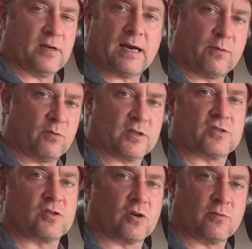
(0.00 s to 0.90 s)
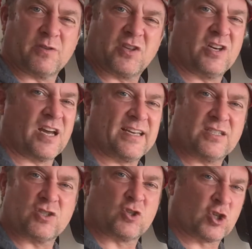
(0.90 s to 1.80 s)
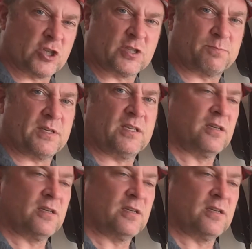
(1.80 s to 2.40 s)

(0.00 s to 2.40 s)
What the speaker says: want to start with a nice, crispy